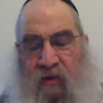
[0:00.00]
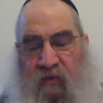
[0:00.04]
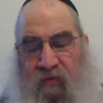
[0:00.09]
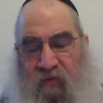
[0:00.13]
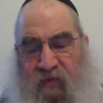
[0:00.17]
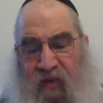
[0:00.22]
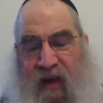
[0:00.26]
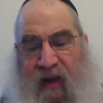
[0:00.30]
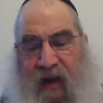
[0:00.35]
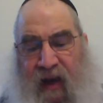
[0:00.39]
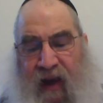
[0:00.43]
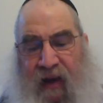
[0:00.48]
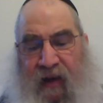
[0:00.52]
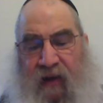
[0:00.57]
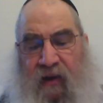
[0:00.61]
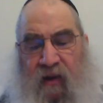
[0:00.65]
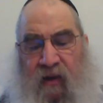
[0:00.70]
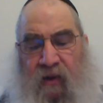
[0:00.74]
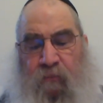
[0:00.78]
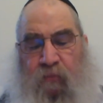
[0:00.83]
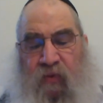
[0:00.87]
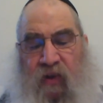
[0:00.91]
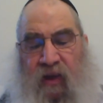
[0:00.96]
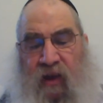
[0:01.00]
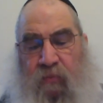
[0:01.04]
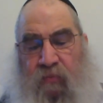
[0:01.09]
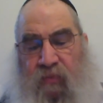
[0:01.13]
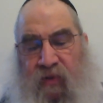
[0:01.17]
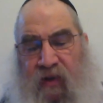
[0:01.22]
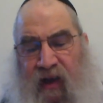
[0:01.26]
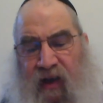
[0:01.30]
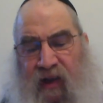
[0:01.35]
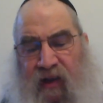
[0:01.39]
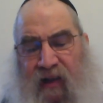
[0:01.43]
V'chein, im
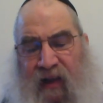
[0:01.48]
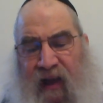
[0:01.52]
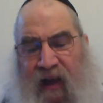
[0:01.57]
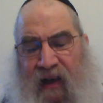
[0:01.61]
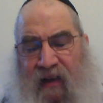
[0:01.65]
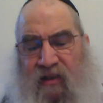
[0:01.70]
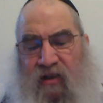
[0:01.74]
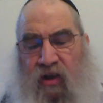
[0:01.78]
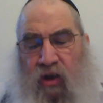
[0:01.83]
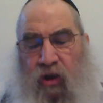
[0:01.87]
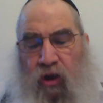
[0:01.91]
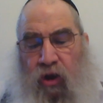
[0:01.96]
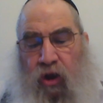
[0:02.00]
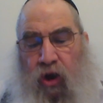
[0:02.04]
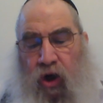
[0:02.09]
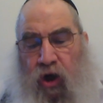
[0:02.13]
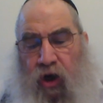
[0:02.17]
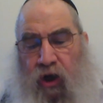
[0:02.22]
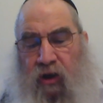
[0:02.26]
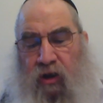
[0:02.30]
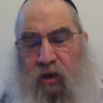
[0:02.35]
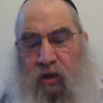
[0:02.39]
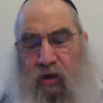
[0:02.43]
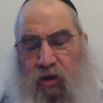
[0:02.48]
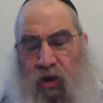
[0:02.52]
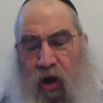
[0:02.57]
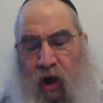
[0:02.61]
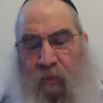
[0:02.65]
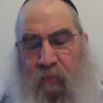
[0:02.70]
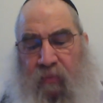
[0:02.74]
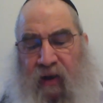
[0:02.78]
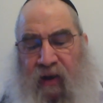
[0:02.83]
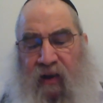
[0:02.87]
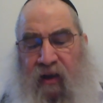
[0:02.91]
nichnas le'oil
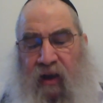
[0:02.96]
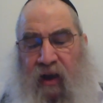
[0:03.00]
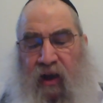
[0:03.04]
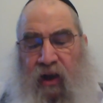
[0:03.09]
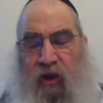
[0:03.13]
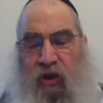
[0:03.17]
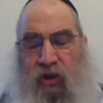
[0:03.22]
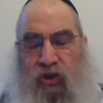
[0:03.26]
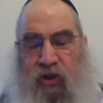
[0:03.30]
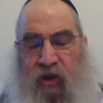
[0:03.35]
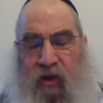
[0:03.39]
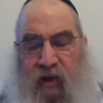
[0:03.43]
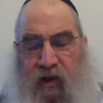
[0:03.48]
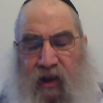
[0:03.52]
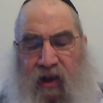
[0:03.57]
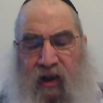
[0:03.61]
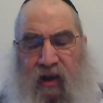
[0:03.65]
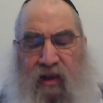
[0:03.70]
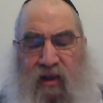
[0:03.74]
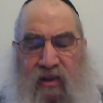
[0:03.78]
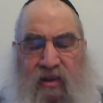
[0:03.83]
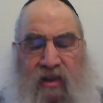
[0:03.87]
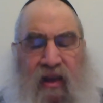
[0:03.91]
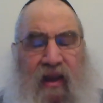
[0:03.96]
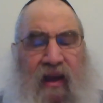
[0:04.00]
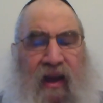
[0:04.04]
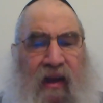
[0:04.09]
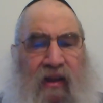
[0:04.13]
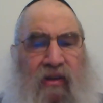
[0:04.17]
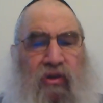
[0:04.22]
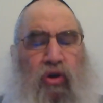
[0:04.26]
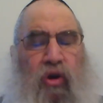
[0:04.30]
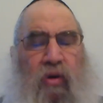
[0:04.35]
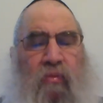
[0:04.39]
tummy, shenichnas
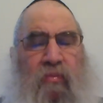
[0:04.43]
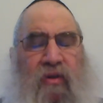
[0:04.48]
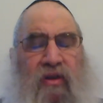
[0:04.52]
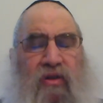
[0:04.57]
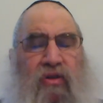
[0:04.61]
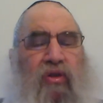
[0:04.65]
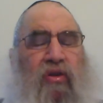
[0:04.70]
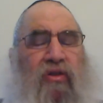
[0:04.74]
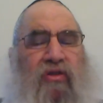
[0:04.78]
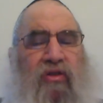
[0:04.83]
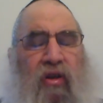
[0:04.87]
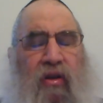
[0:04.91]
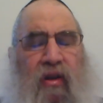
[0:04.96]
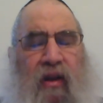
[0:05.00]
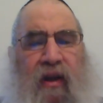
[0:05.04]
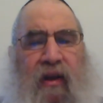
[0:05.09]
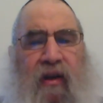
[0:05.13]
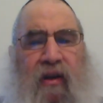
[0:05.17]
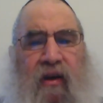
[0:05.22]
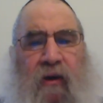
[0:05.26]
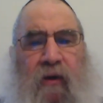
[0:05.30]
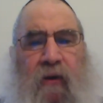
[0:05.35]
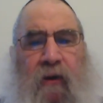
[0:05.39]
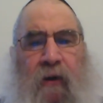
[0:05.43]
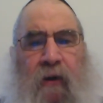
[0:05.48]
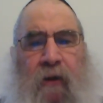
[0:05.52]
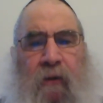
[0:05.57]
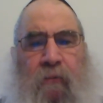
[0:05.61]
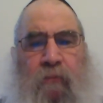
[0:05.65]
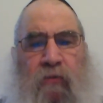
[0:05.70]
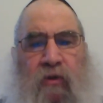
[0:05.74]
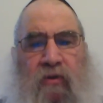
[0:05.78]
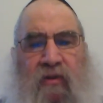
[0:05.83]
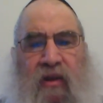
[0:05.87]
le'hatum is also like.
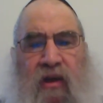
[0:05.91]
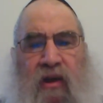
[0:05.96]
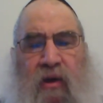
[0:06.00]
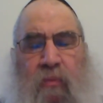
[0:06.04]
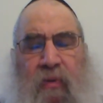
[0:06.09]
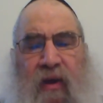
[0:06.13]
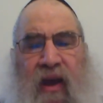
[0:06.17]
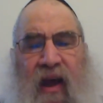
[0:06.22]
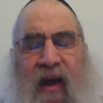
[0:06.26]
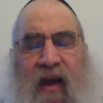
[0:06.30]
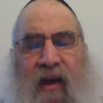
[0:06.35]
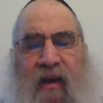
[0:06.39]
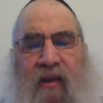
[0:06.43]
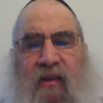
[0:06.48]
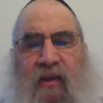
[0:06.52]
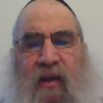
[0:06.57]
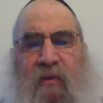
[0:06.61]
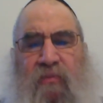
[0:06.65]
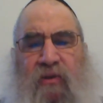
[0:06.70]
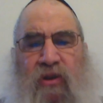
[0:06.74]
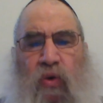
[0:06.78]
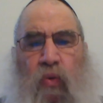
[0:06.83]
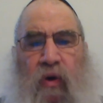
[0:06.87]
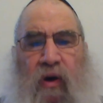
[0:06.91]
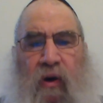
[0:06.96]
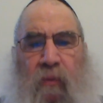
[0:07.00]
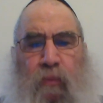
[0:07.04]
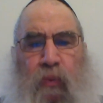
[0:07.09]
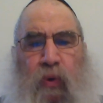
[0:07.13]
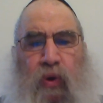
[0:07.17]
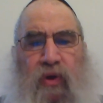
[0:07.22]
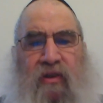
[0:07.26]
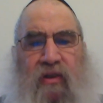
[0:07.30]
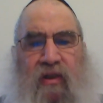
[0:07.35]
There's the kabiyah chetimtzu where a
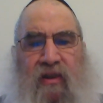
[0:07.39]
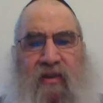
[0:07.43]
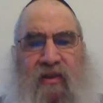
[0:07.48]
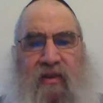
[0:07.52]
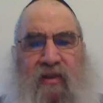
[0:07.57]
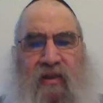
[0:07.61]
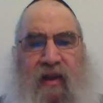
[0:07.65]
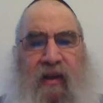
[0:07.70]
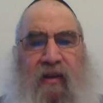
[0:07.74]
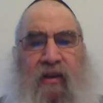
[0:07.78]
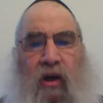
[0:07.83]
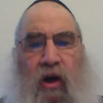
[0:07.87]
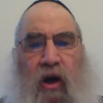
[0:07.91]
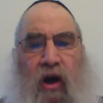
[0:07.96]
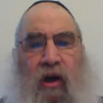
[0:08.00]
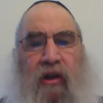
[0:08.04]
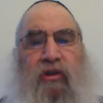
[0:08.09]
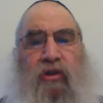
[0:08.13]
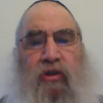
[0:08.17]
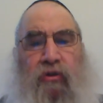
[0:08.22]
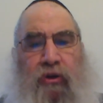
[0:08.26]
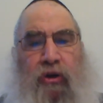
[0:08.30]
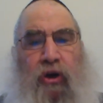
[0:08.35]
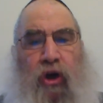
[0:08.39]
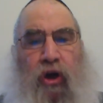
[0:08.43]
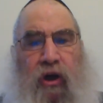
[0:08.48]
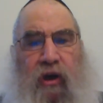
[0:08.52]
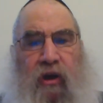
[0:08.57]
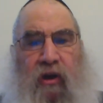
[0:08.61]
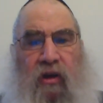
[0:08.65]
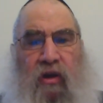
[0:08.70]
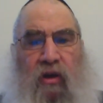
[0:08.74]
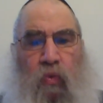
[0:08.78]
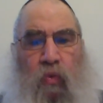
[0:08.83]
person is standing under an
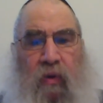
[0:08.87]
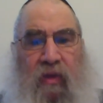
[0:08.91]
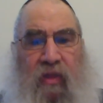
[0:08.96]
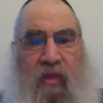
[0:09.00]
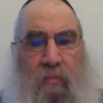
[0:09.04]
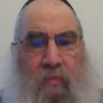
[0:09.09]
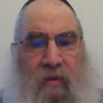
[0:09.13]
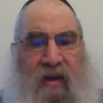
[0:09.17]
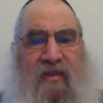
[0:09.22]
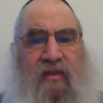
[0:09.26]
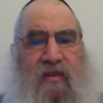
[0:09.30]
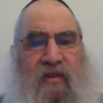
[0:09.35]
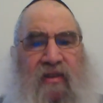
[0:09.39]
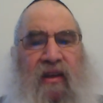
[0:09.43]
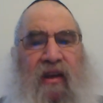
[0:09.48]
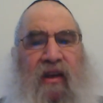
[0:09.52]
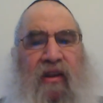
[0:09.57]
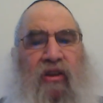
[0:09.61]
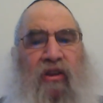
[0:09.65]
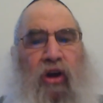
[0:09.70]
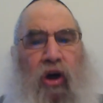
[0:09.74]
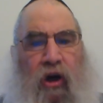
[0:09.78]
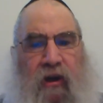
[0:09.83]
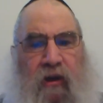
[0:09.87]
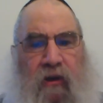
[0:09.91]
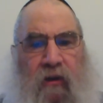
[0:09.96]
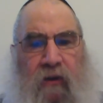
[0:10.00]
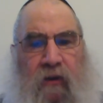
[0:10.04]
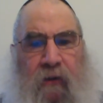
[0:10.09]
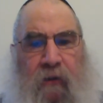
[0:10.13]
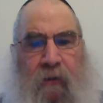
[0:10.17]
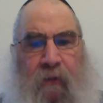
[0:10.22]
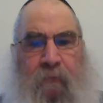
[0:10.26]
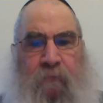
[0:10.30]
oil where the mess is in the
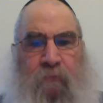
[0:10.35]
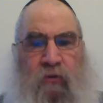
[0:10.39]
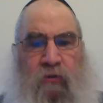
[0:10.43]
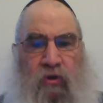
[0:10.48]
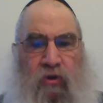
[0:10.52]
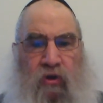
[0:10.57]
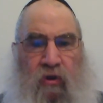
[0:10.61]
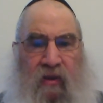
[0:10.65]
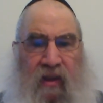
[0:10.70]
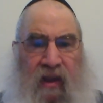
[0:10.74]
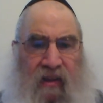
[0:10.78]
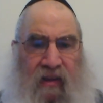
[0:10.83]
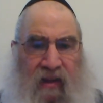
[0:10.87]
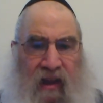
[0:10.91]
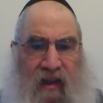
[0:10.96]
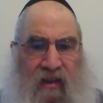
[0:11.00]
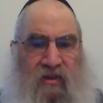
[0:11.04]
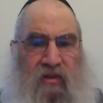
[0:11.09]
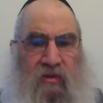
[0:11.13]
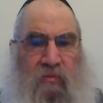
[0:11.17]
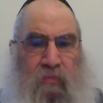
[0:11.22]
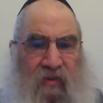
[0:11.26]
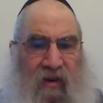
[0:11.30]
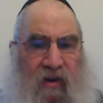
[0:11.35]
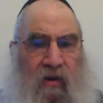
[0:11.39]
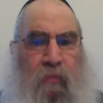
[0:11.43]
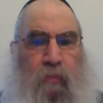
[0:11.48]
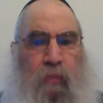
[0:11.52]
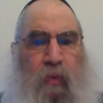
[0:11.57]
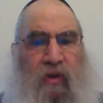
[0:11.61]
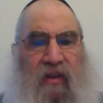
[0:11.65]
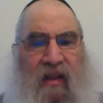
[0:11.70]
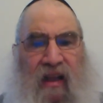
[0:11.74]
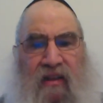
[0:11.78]
oil. So then that's
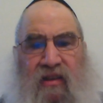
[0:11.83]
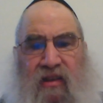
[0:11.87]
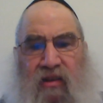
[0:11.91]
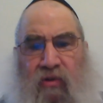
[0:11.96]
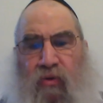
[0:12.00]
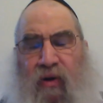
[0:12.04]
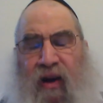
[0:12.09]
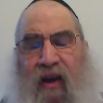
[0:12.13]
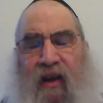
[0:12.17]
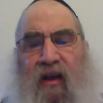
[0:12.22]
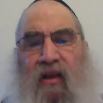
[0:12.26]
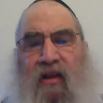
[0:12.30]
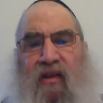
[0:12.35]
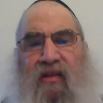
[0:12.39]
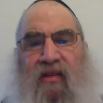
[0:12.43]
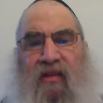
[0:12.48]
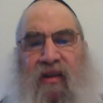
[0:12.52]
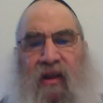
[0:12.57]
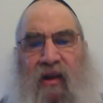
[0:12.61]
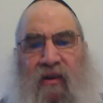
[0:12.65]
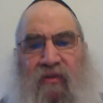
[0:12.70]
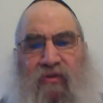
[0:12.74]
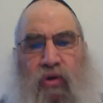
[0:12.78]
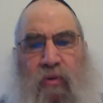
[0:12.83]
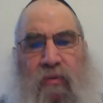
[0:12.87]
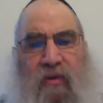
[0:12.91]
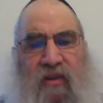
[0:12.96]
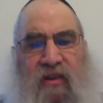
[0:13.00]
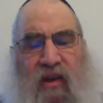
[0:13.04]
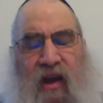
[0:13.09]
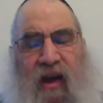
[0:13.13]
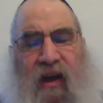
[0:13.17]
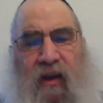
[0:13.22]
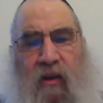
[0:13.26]
the regular din of
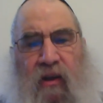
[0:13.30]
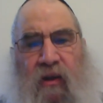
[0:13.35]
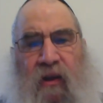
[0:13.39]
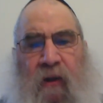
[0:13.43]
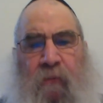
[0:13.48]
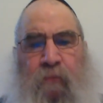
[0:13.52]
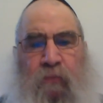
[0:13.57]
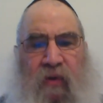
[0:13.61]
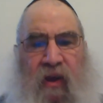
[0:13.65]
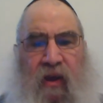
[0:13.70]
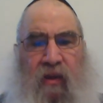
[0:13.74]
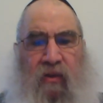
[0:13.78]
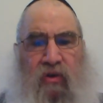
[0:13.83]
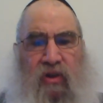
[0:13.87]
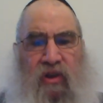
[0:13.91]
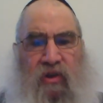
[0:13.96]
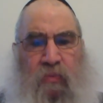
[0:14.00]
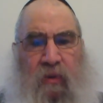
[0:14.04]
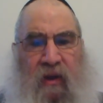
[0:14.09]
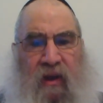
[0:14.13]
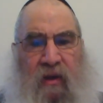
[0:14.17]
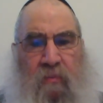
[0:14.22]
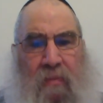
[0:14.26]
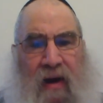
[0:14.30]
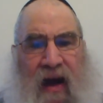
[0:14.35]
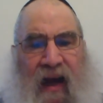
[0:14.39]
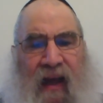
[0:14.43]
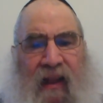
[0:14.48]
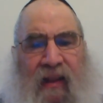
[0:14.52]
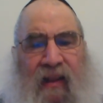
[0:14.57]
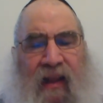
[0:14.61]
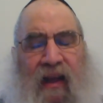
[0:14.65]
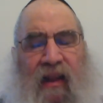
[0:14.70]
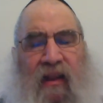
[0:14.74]
tumas oil. Either he's being
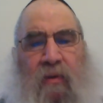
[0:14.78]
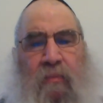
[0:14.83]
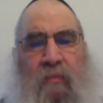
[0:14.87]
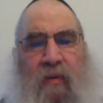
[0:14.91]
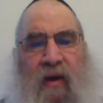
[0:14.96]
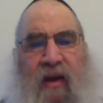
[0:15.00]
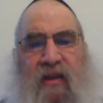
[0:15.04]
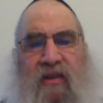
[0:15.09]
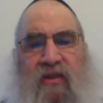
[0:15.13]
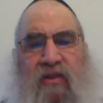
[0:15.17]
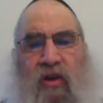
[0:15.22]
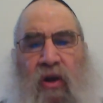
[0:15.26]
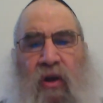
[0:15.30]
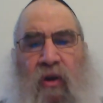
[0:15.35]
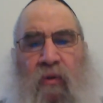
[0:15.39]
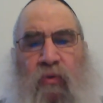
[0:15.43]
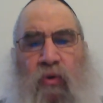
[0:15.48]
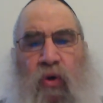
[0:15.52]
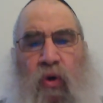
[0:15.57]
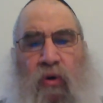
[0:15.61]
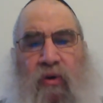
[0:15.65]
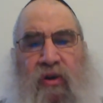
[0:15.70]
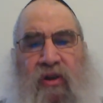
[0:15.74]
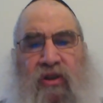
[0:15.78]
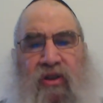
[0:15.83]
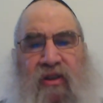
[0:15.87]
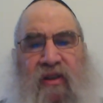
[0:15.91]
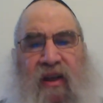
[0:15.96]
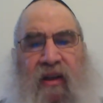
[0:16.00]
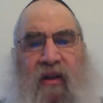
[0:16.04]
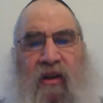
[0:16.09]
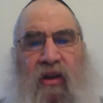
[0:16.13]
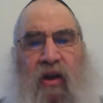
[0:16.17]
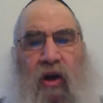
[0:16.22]
mal ala mess or he's
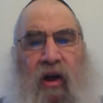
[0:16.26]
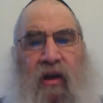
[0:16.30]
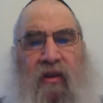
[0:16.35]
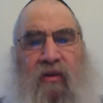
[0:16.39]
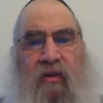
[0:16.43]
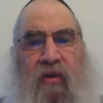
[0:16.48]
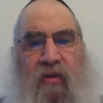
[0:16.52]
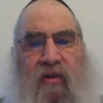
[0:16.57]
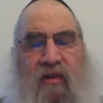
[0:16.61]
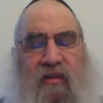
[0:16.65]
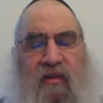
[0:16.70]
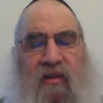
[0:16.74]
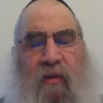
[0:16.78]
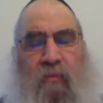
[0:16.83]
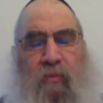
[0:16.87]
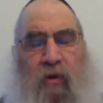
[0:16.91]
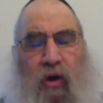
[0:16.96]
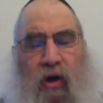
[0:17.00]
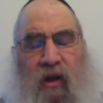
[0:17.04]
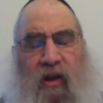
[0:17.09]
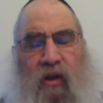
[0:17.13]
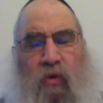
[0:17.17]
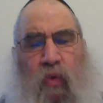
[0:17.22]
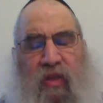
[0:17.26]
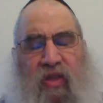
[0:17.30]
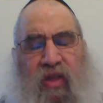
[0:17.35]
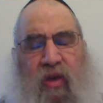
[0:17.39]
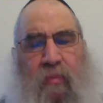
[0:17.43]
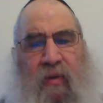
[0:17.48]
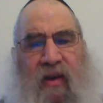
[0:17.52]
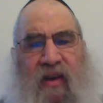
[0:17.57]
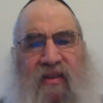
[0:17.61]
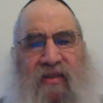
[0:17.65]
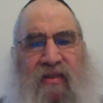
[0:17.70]
standing under the same oil with the
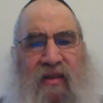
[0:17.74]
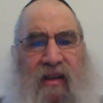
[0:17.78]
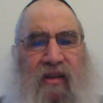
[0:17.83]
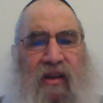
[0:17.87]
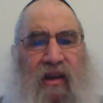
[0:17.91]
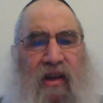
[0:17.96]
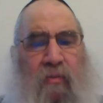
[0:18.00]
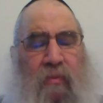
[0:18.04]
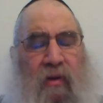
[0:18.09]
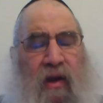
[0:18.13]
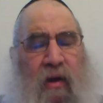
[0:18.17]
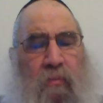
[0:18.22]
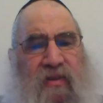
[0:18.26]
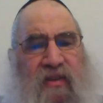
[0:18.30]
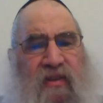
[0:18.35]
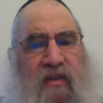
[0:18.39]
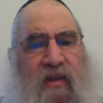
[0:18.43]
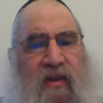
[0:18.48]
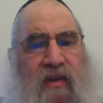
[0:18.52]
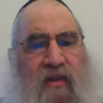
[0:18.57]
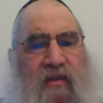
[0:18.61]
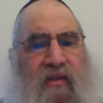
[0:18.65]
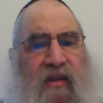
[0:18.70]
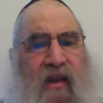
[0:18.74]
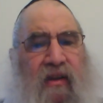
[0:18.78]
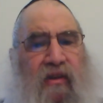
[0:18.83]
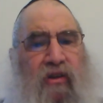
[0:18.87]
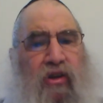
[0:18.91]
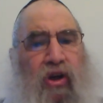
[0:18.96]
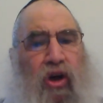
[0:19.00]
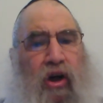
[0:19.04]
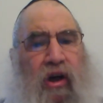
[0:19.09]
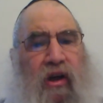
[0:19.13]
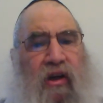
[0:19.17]
mess. Then the kabiyah mitzias that in
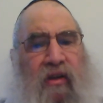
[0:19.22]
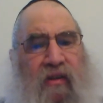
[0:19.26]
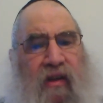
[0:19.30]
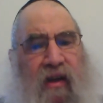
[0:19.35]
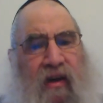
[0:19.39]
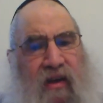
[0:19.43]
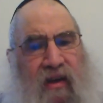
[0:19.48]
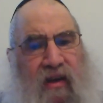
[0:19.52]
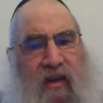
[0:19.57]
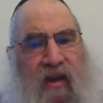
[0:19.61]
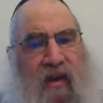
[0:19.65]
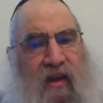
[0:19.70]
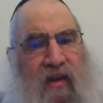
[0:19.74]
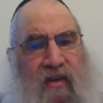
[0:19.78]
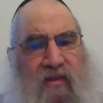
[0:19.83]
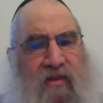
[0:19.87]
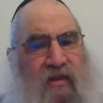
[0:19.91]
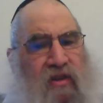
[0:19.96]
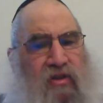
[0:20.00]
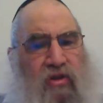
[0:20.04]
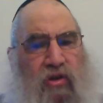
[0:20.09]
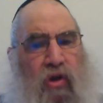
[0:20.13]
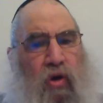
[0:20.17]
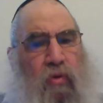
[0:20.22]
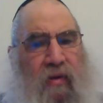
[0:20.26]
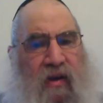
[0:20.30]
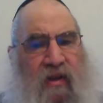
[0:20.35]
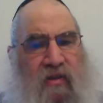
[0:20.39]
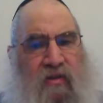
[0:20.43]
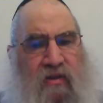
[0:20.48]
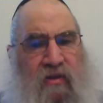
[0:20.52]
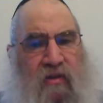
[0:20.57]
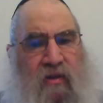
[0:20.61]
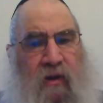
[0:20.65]
the oil that he is there's no
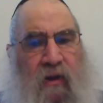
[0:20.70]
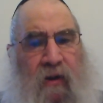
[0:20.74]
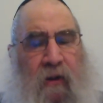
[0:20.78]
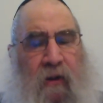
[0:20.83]
mess.